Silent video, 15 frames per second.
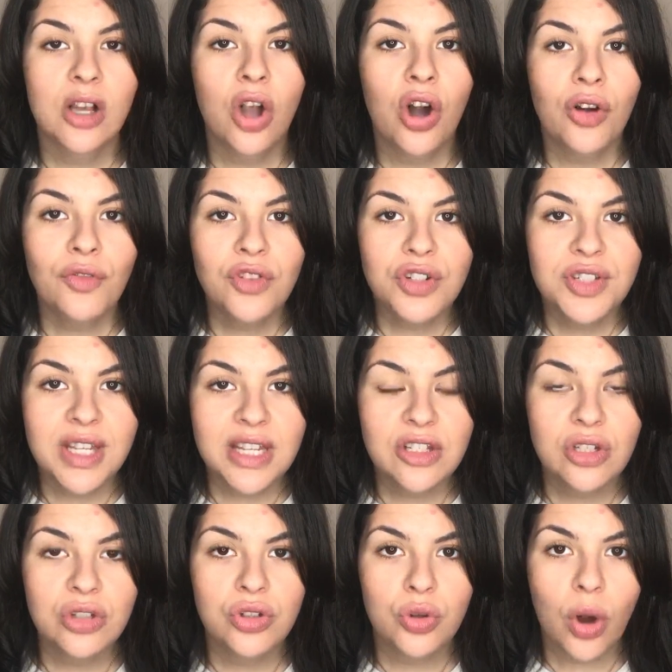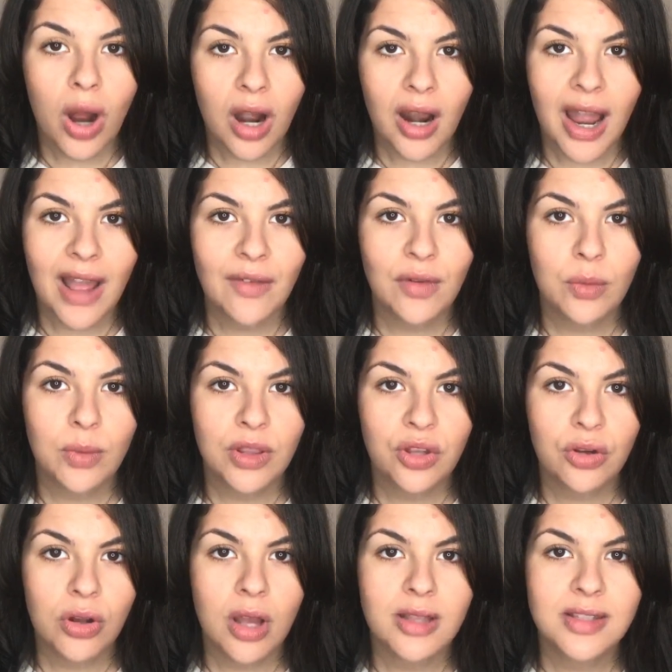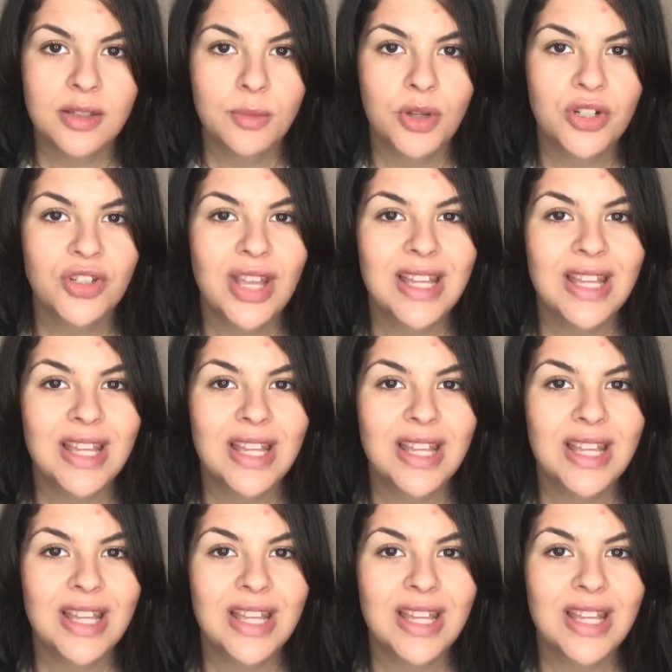conversations you are having with your customers,